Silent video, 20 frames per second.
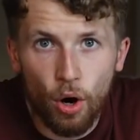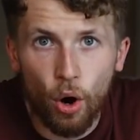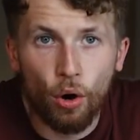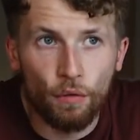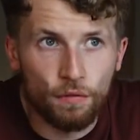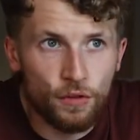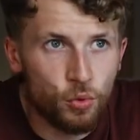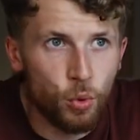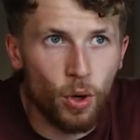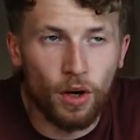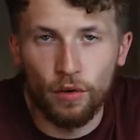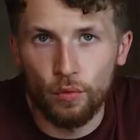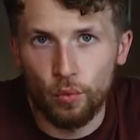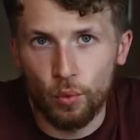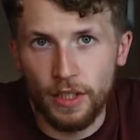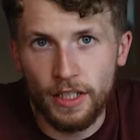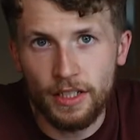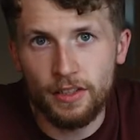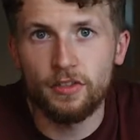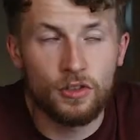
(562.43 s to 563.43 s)
of 12
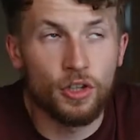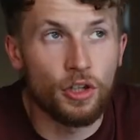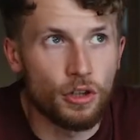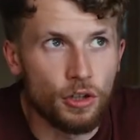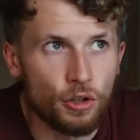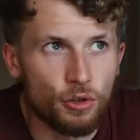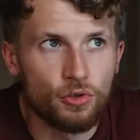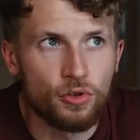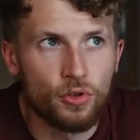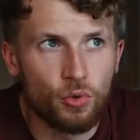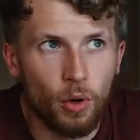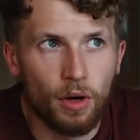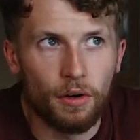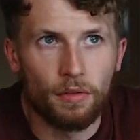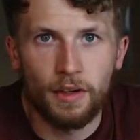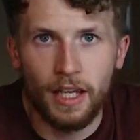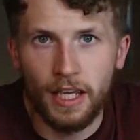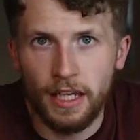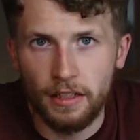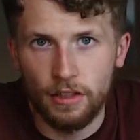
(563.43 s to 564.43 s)
weeks to lose
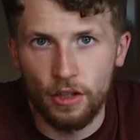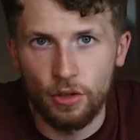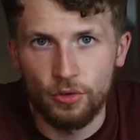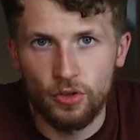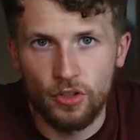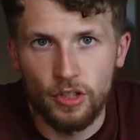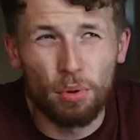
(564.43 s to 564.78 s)
12 kilos.